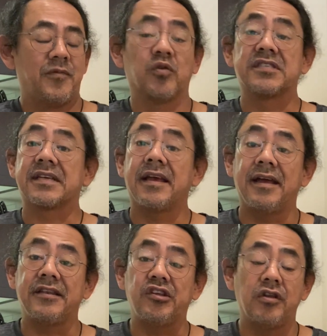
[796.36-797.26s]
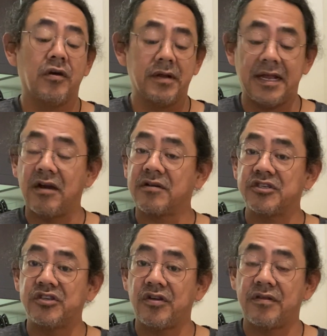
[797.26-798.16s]
Once again, you know it now
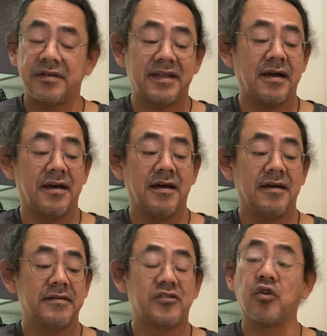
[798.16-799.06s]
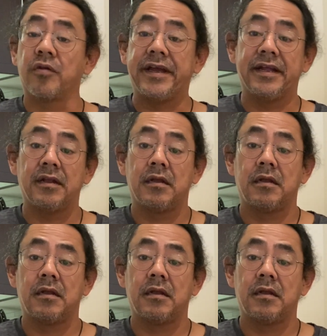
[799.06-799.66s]
because you know the Dorian.